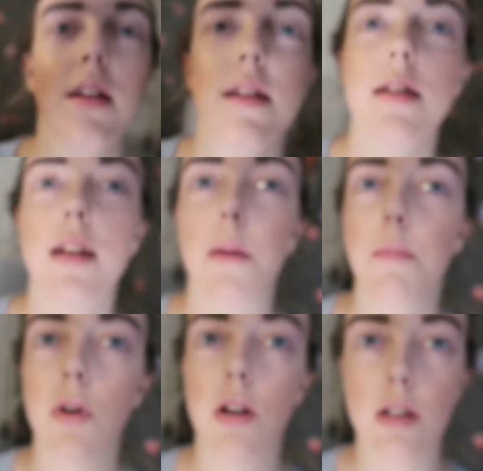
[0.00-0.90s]
This
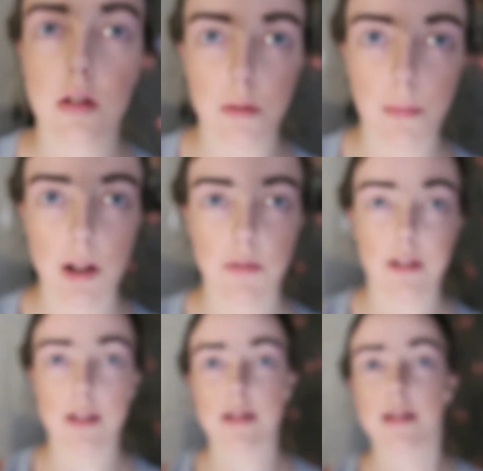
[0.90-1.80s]
camera is not my
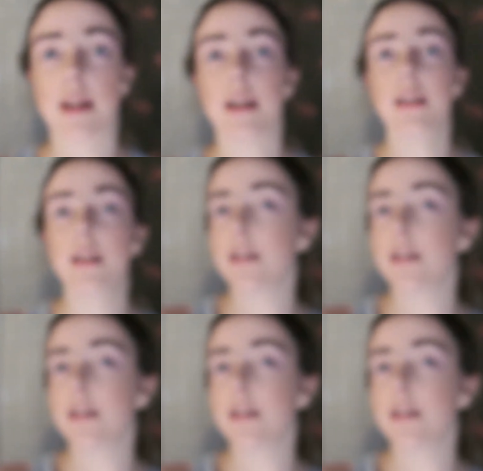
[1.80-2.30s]
friend today.